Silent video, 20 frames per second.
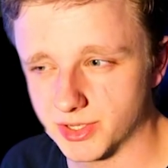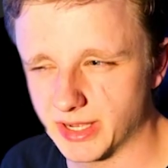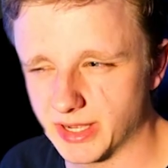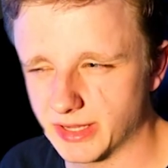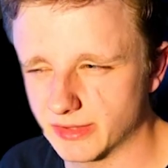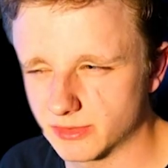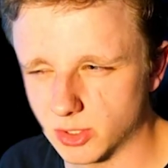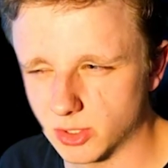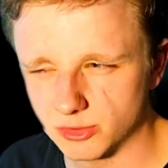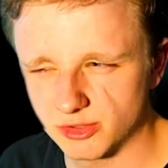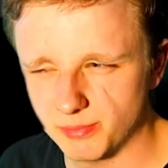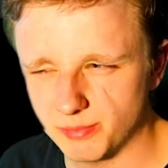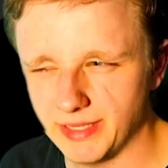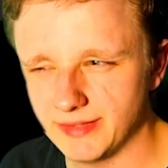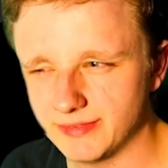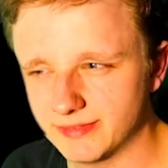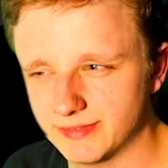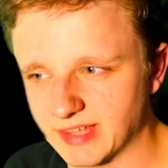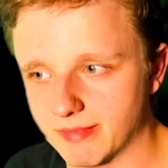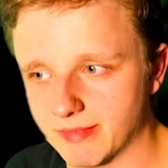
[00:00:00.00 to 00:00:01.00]
is going to be
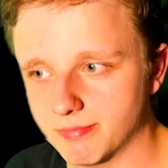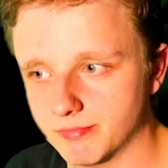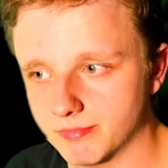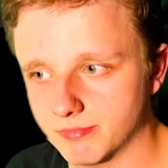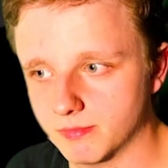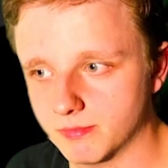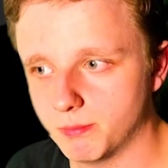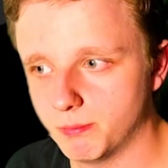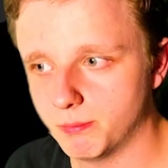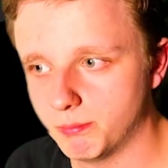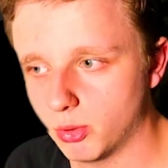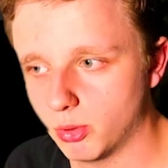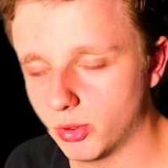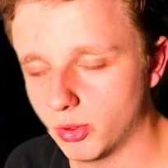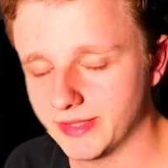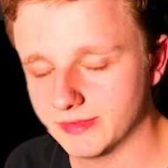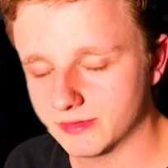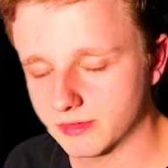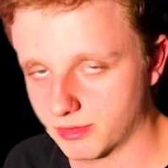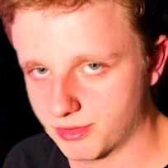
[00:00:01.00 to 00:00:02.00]

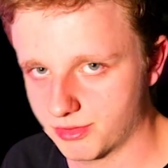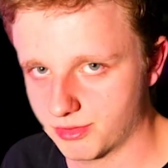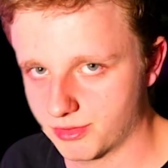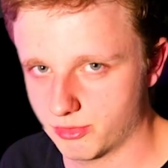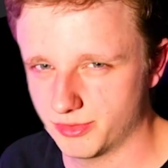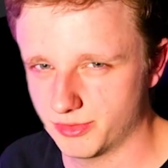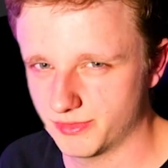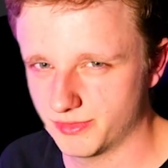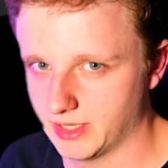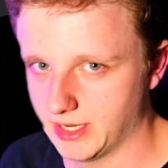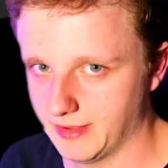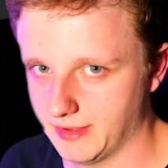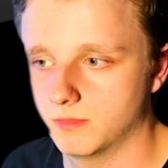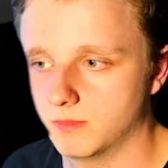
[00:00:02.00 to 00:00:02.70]
10.13